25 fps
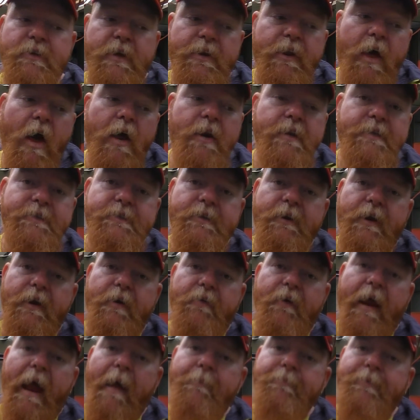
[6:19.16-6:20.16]
I noticed it, I
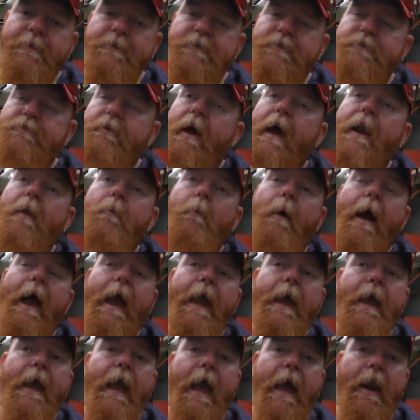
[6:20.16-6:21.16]
grabbed it straight
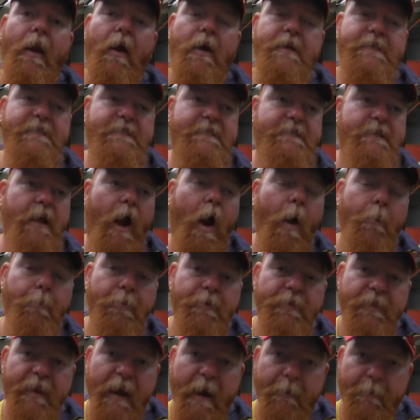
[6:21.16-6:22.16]
away and I
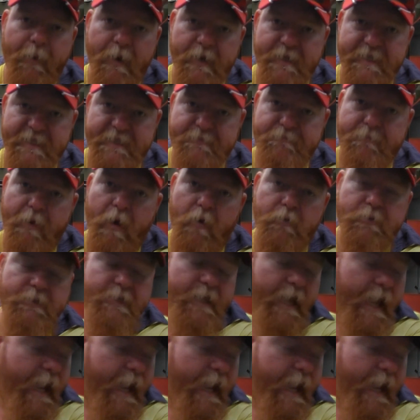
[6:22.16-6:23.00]
opened it up and I smelt it,